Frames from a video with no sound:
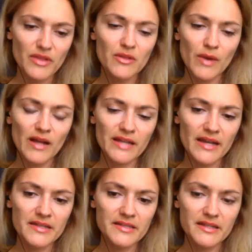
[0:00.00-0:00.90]
the Wild
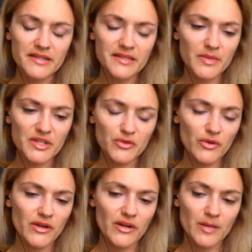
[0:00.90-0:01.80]
has, it's some
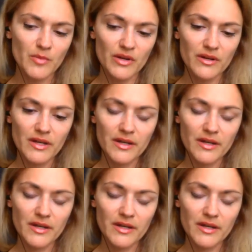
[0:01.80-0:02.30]
extraordinary number.